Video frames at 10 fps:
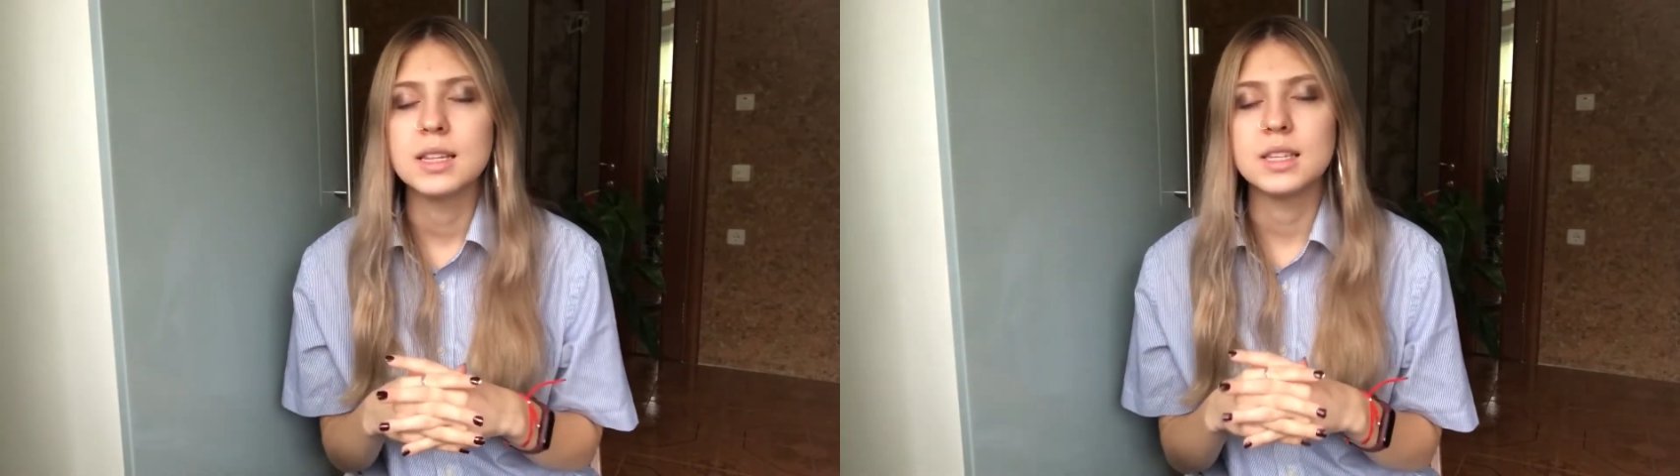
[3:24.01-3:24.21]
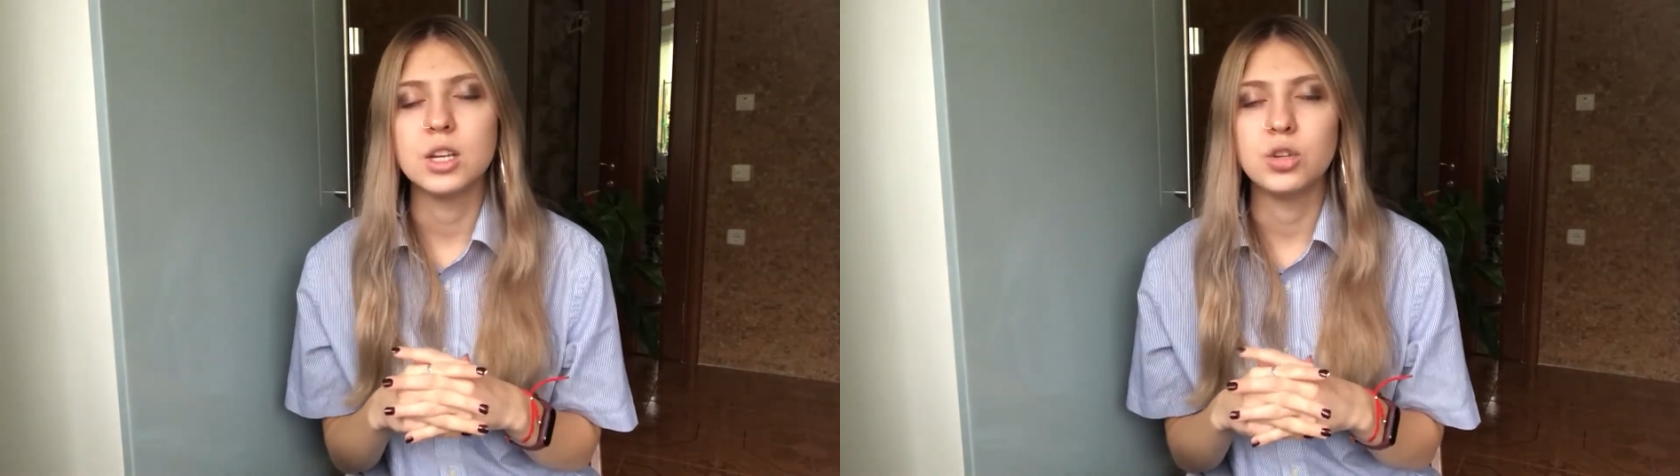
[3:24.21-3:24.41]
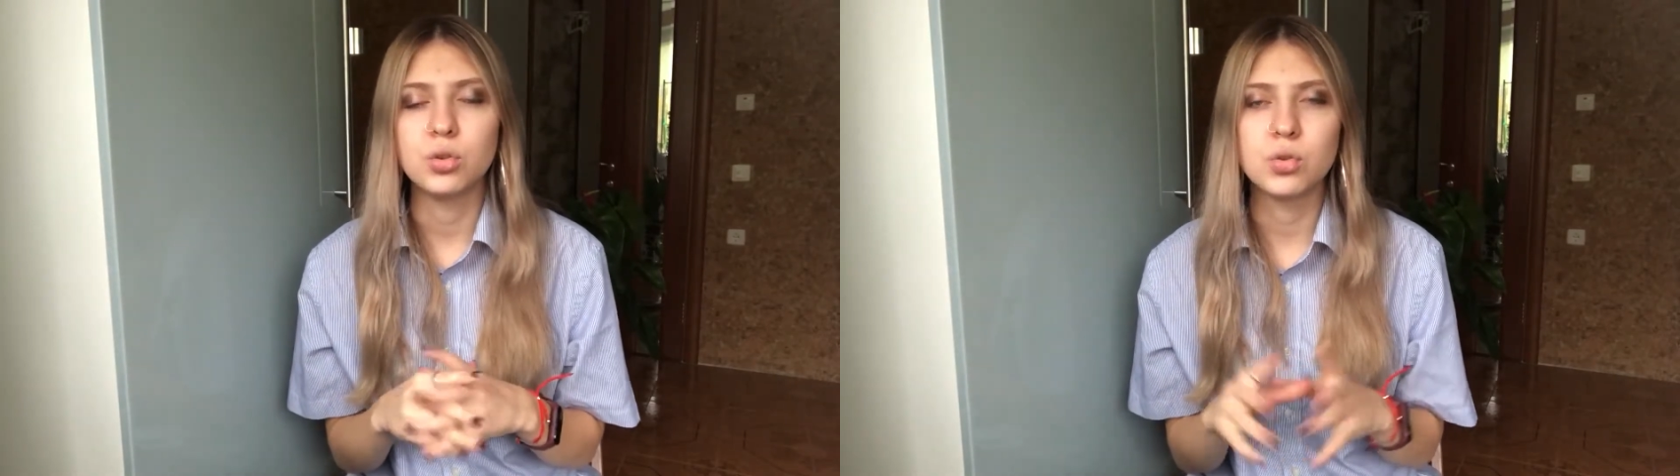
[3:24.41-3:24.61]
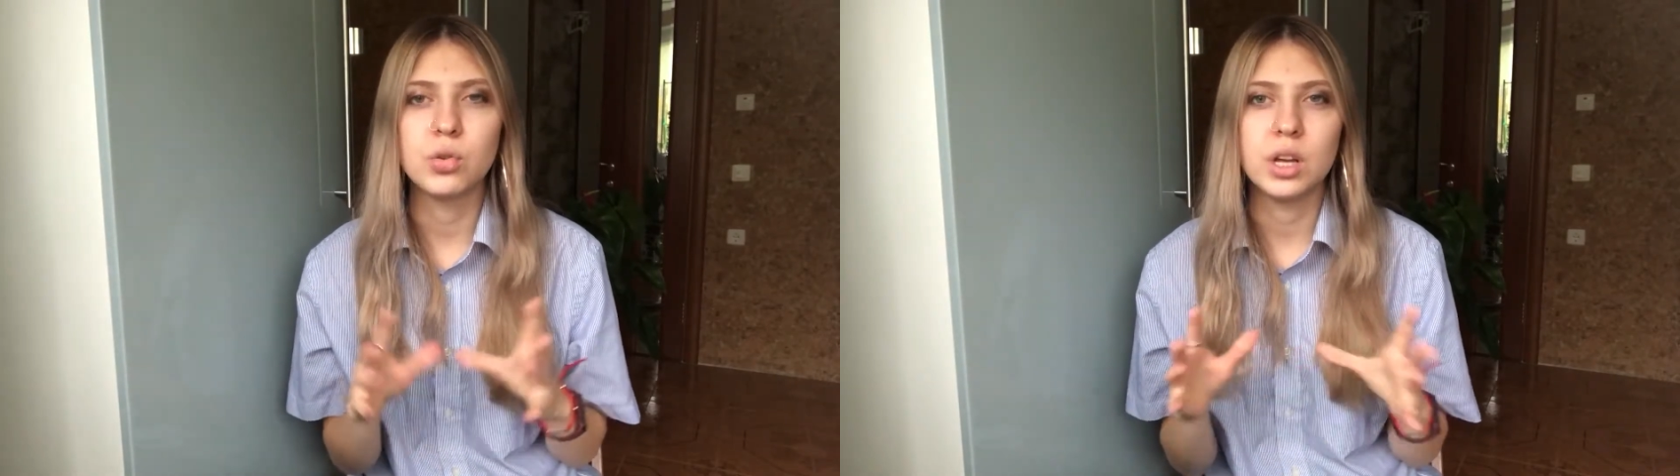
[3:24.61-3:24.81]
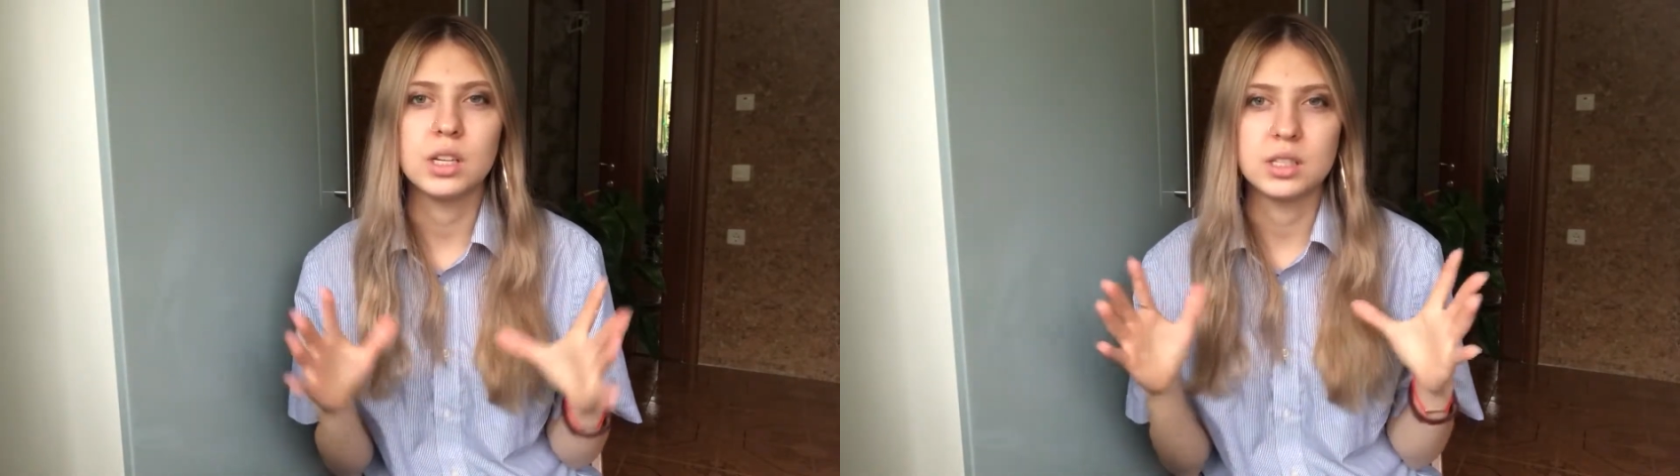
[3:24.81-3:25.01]
then you
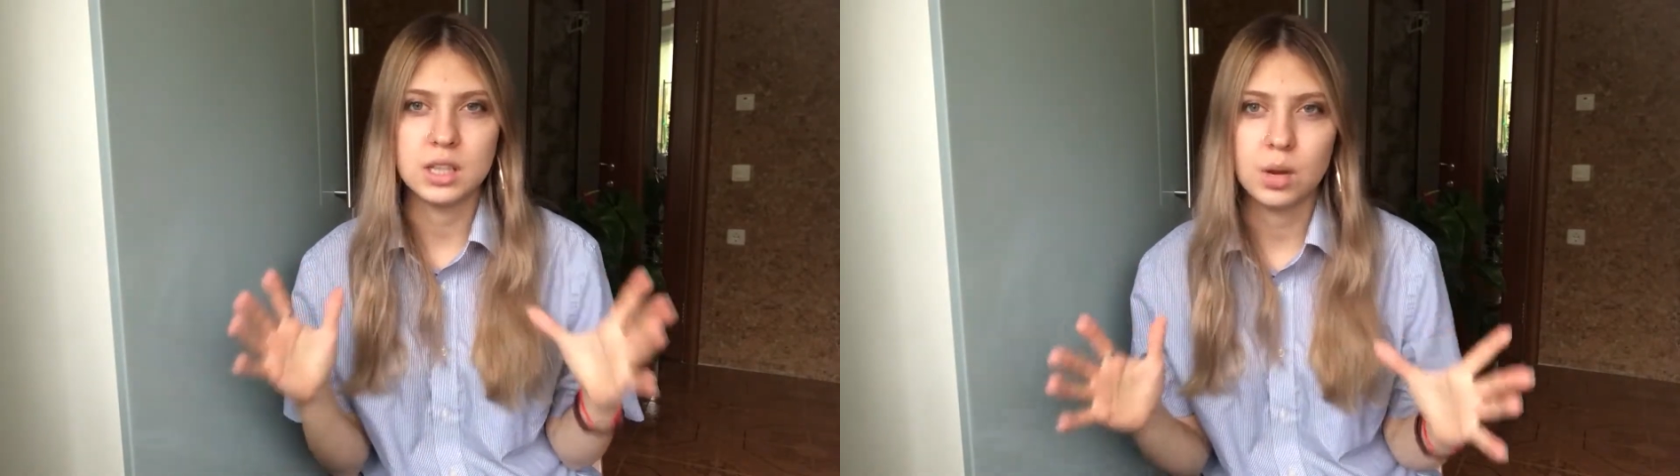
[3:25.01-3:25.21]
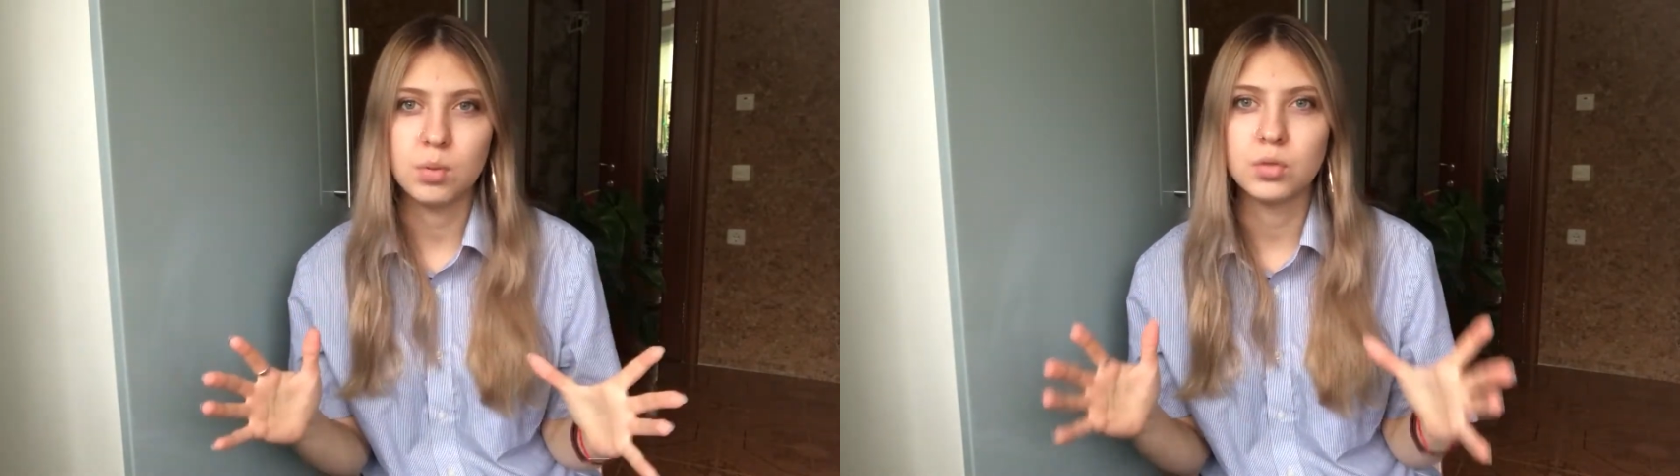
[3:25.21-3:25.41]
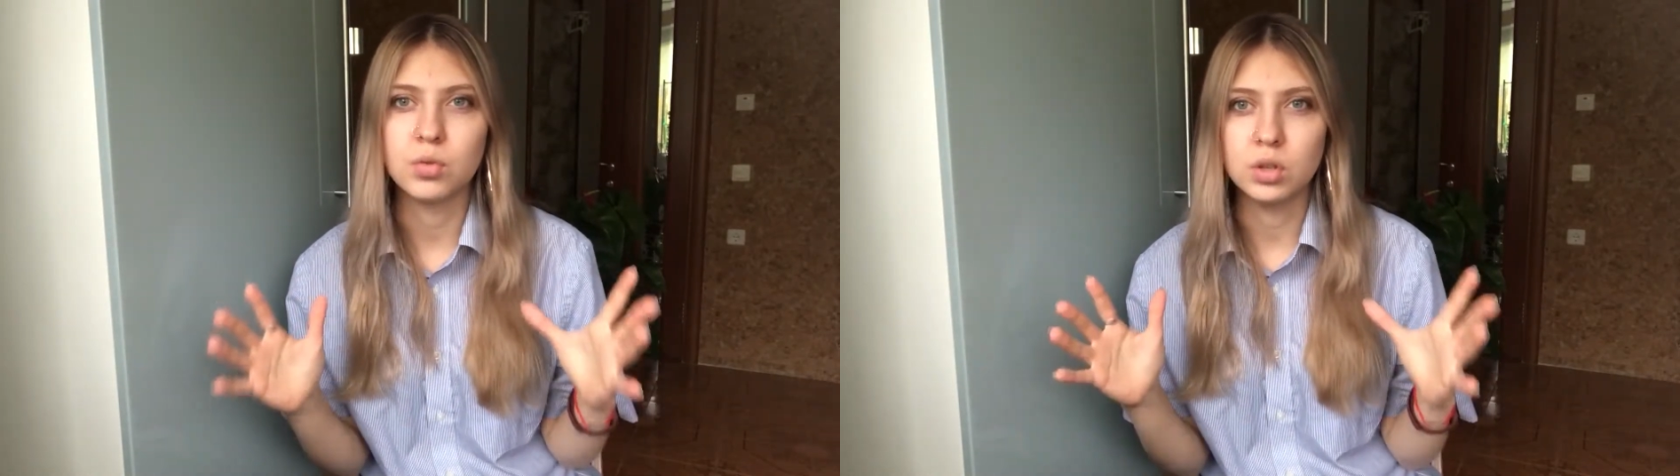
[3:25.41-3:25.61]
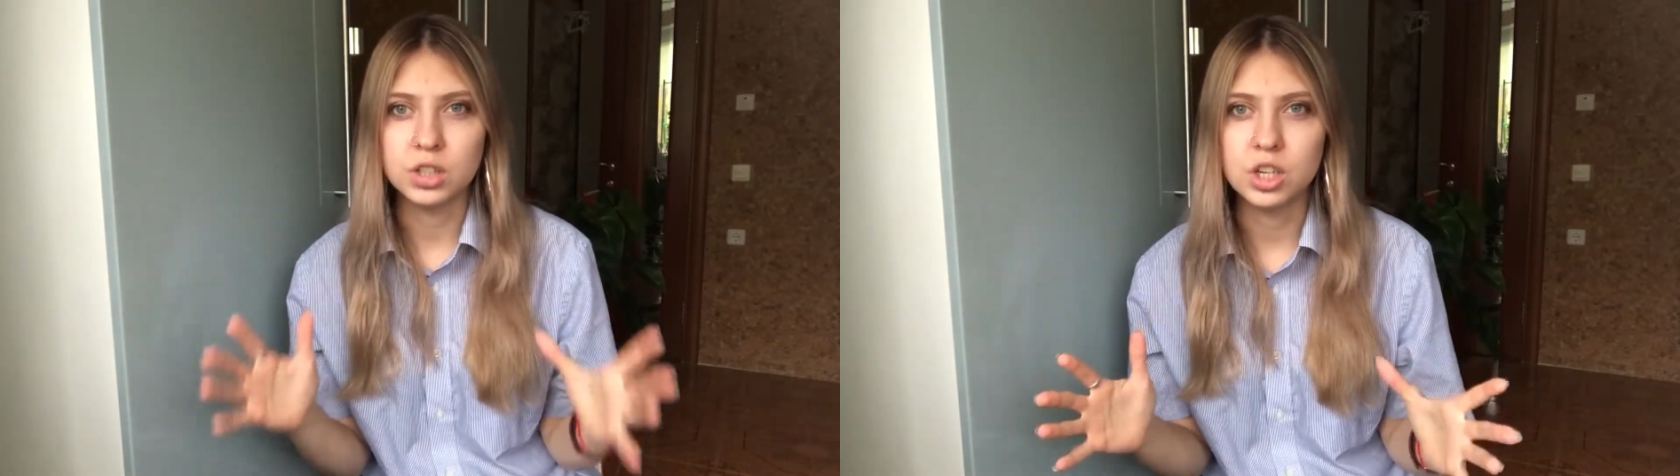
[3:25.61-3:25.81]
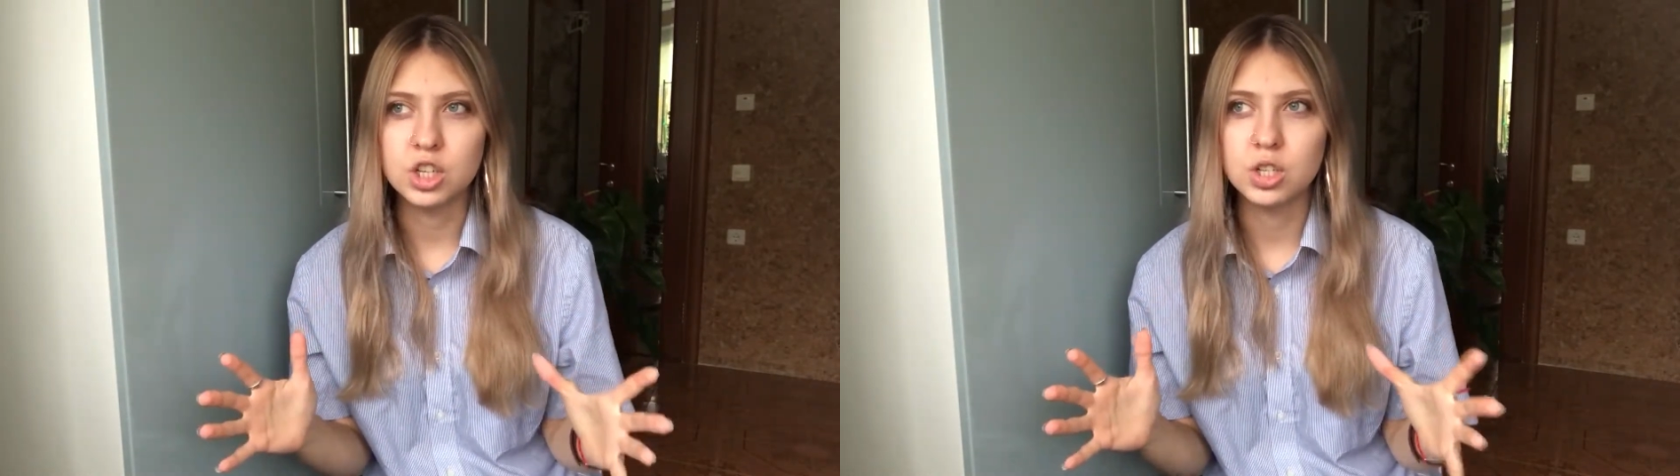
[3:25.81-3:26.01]
create a table for
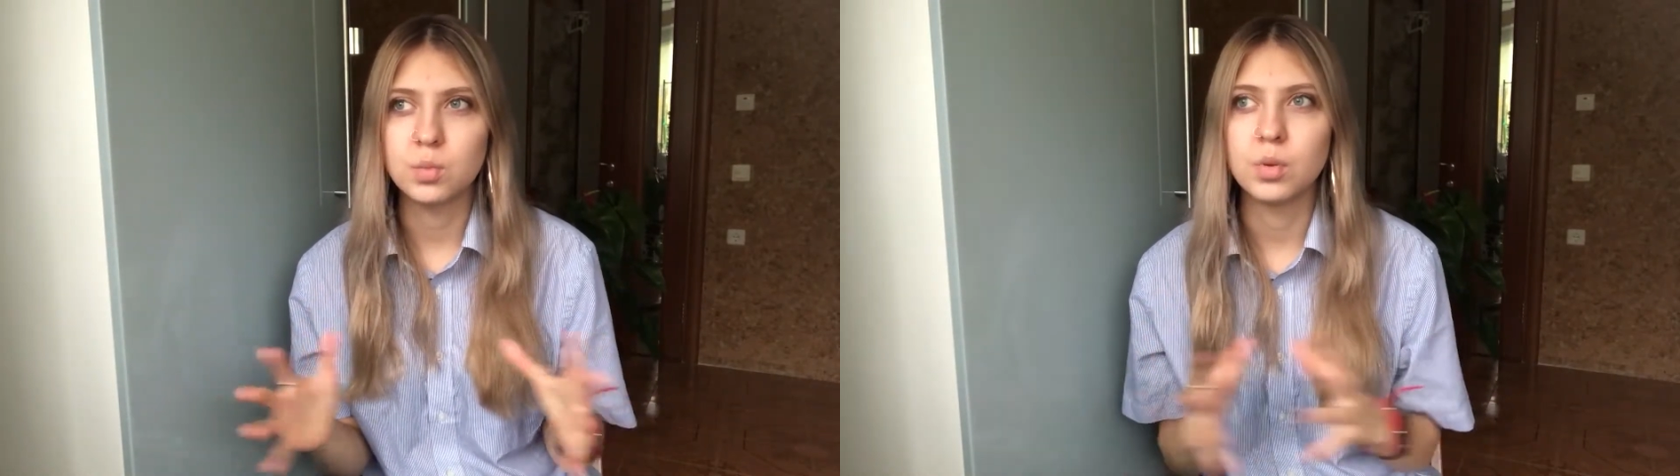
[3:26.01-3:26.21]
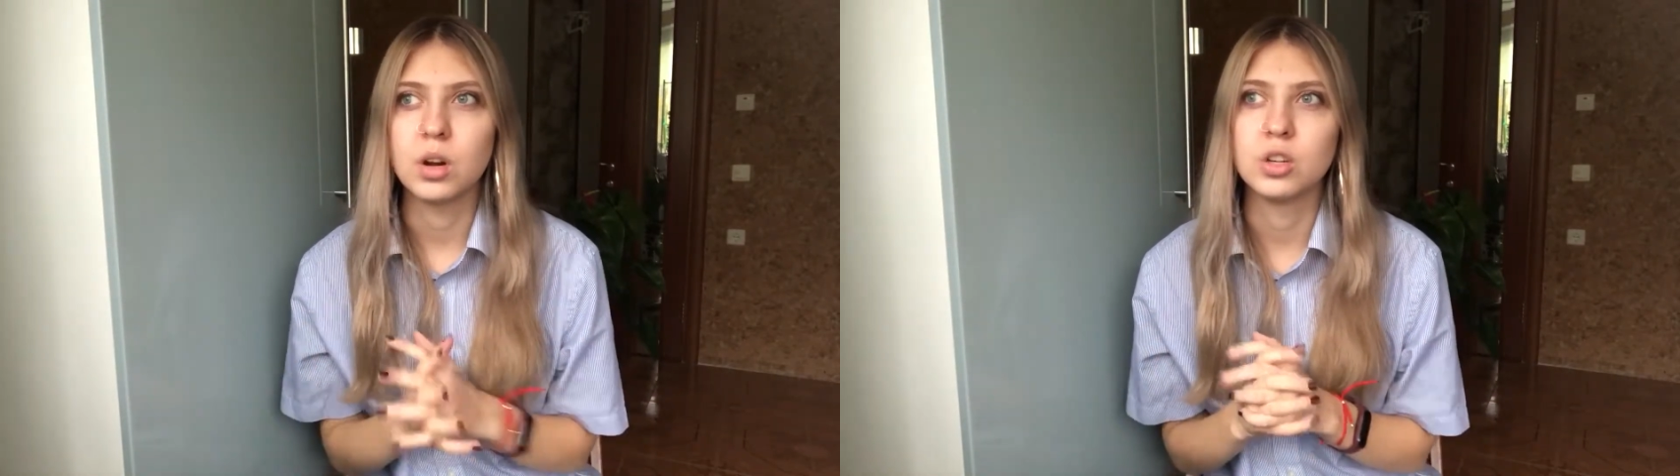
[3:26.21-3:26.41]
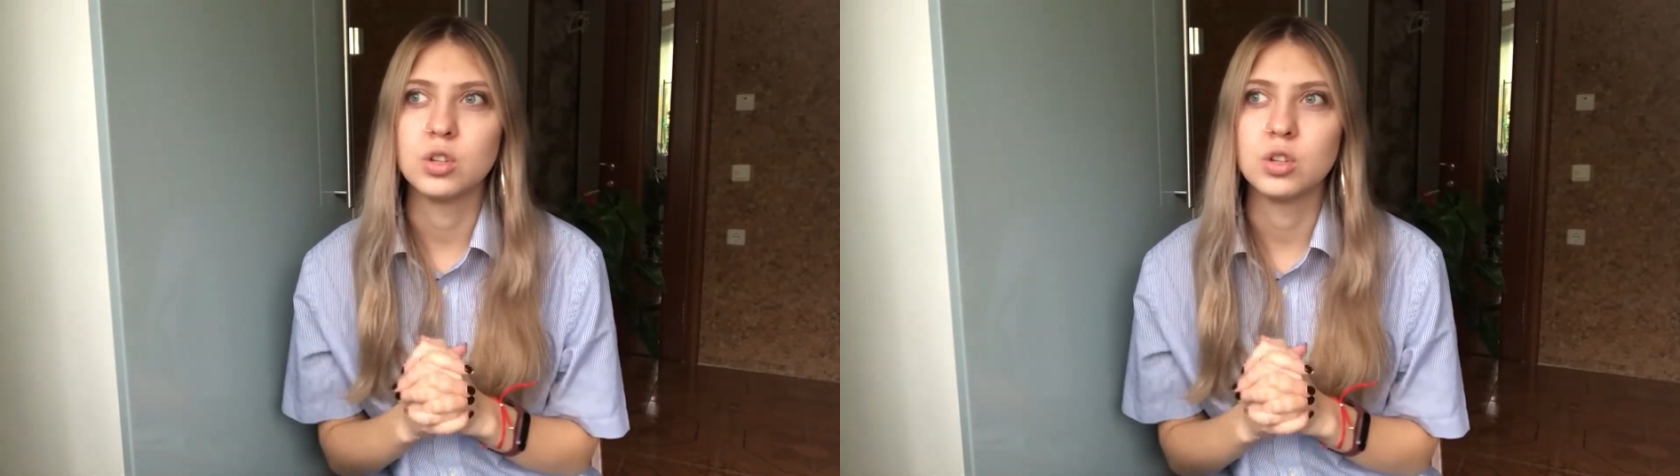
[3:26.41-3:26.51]
leadership